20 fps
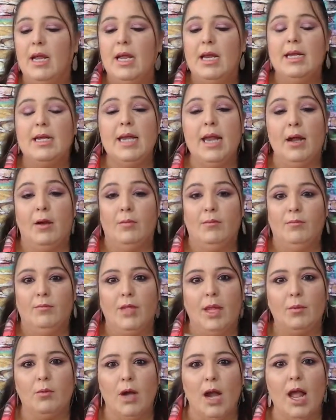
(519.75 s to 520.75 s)
Now, they
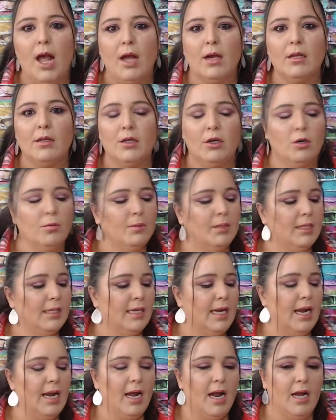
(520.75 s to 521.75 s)
were out of the Urban
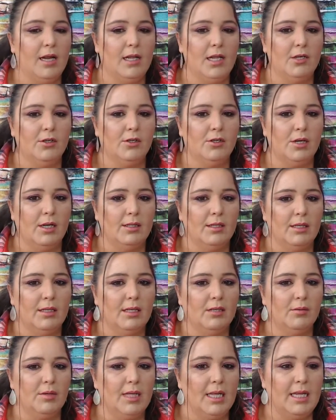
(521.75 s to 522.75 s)
Decay highlighter, so I think that's
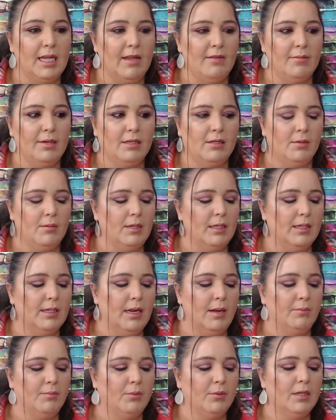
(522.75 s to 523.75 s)
why they gave me so many
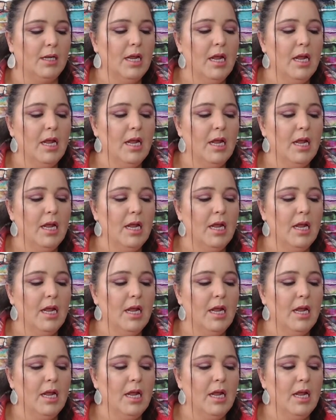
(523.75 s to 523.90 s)
samples.